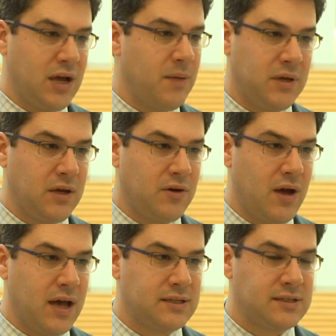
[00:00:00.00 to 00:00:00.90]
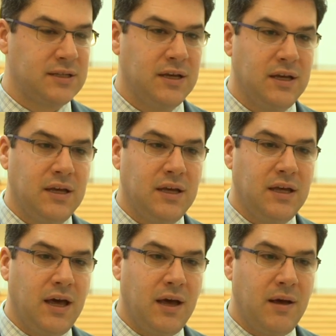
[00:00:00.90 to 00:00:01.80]
coming across.
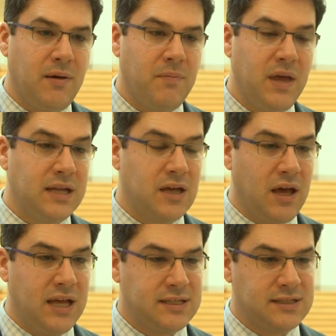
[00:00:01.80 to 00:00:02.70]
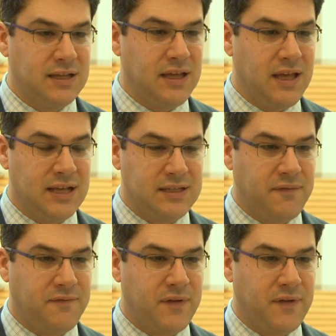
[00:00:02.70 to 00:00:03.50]
It's as if